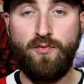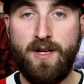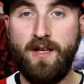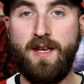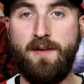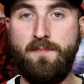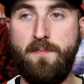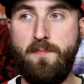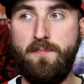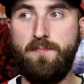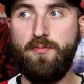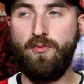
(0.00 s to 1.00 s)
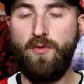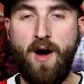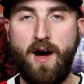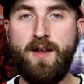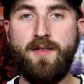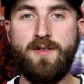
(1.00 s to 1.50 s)
really
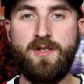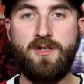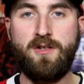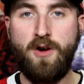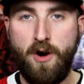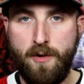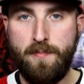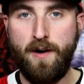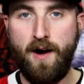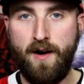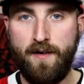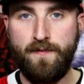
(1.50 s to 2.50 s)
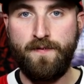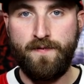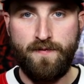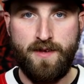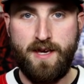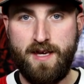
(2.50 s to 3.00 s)
broadened the scope of
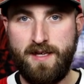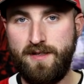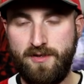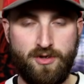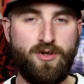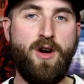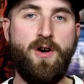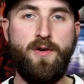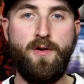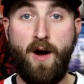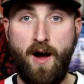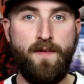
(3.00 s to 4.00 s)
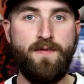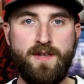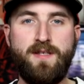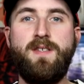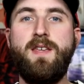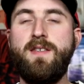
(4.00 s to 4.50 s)
the show, of the
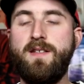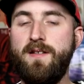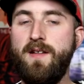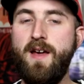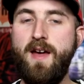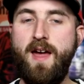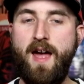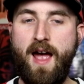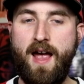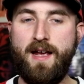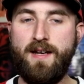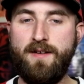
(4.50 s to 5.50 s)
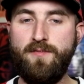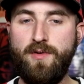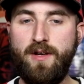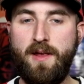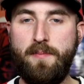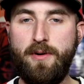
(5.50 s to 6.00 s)
season and it
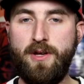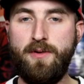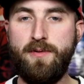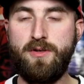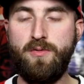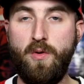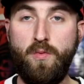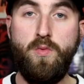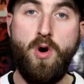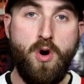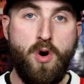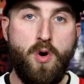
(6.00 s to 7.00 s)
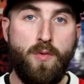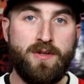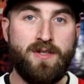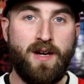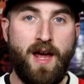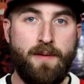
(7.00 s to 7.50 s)
really put you into a whoa,
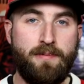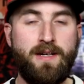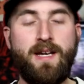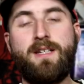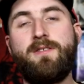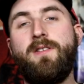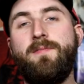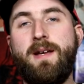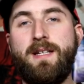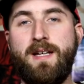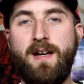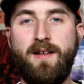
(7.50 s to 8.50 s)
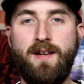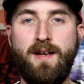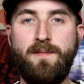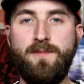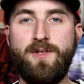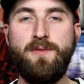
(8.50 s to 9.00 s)
what's going to happen next sort of
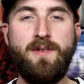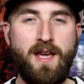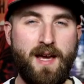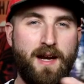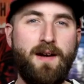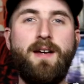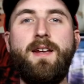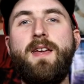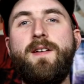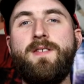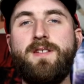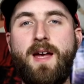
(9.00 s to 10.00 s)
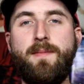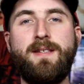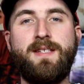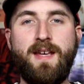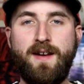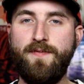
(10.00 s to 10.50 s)
mentality. So in the end, I'm going to give Simon
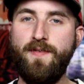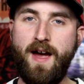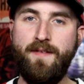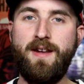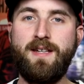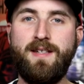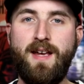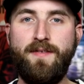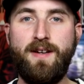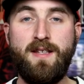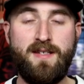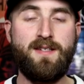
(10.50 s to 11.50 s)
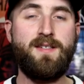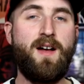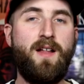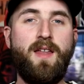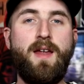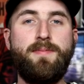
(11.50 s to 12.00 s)
Said a 5 out of 7. It's a
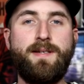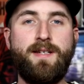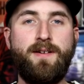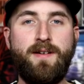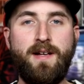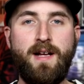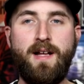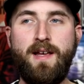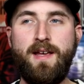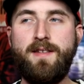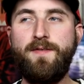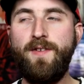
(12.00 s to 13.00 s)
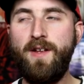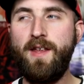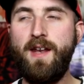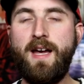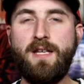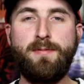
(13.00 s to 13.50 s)
solid episode. Its
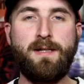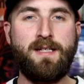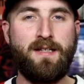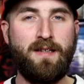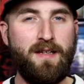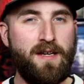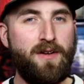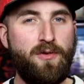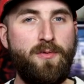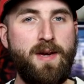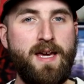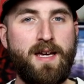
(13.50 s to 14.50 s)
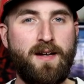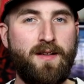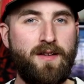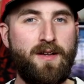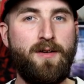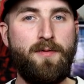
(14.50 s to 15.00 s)
villain aspect's a little weak and a
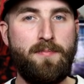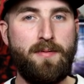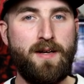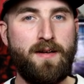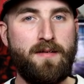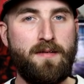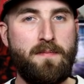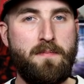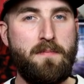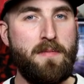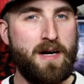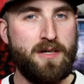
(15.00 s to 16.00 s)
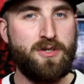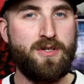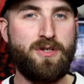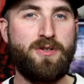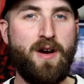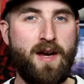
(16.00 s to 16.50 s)
little bit much
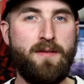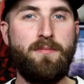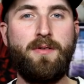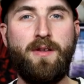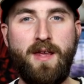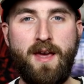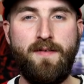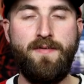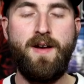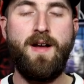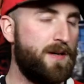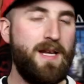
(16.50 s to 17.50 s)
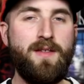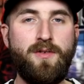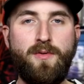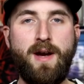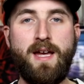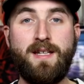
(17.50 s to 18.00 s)
to try and believe, but
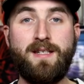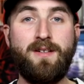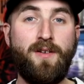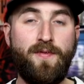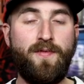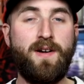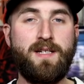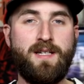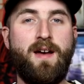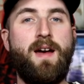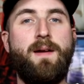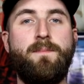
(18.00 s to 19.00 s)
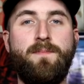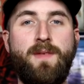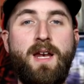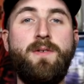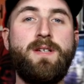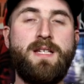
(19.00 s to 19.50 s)
either way, it's still a fun time.
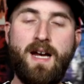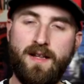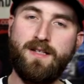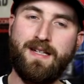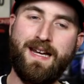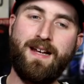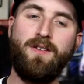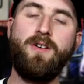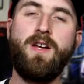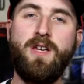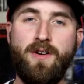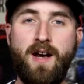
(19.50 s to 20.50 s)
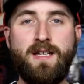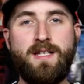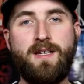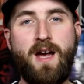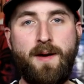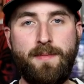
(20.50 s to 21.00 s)
Anyways, now let's take a look at your
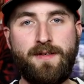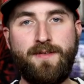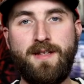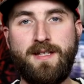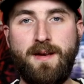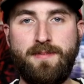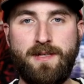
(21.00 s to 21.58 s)
guys' comments for this